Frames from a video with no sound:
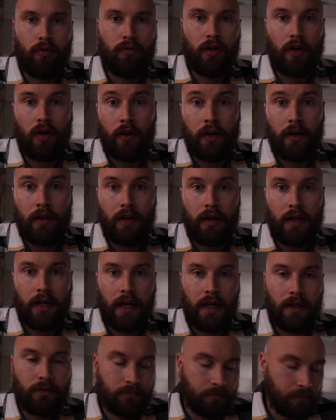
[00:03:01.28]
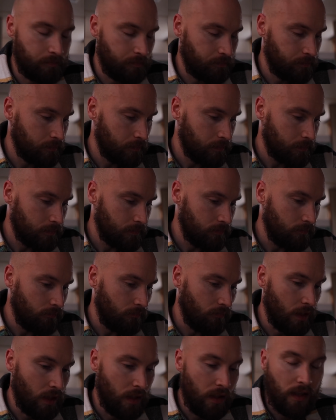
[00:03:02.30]
overnight, okay?
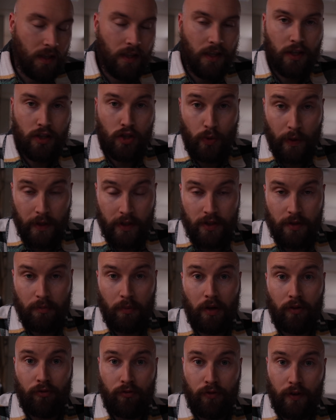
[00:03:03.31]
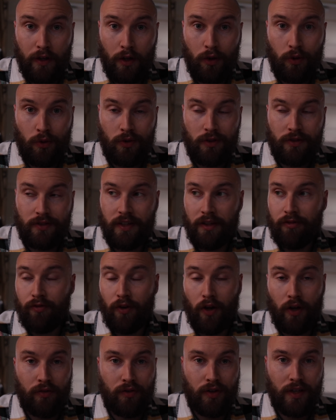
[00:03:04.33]
As quick as it might feel, say
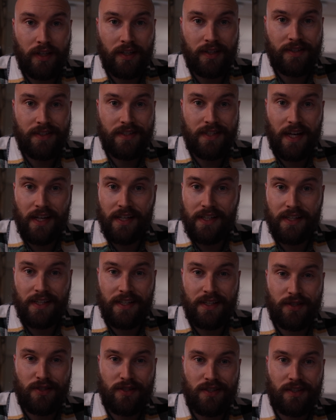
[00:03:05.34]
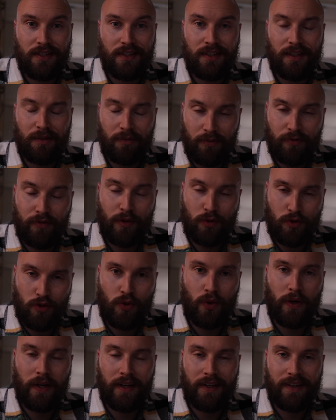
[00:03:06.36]
5 years, 10 years, that feels
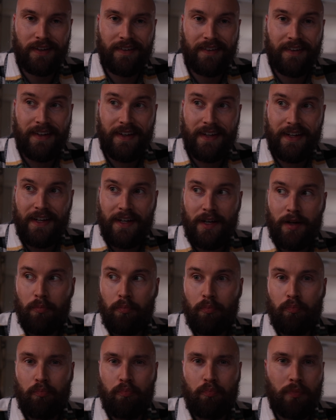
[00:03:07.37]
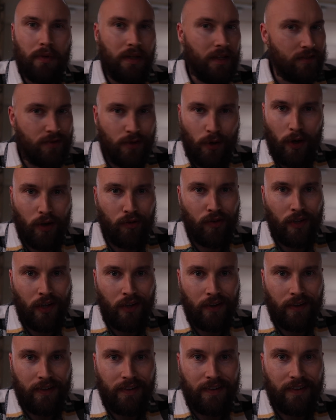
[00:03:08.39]
quick. It's not
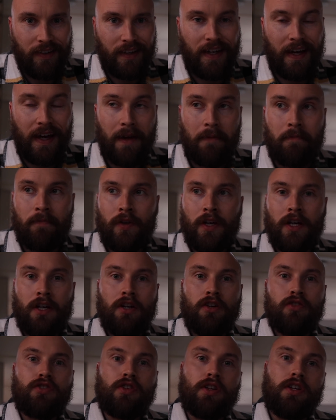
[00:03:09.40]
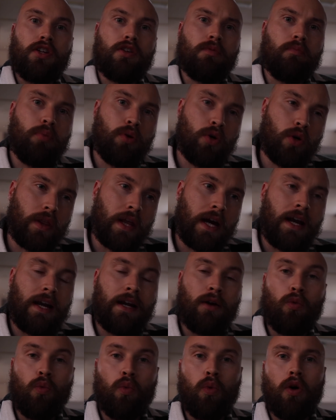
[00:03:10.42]
overnight, okay? So you can put that
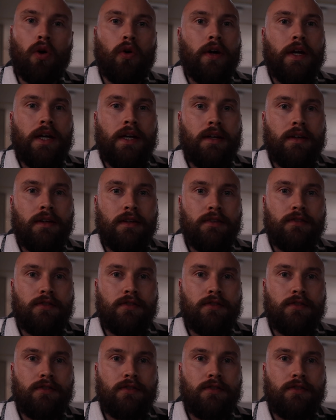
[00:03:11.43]
little worry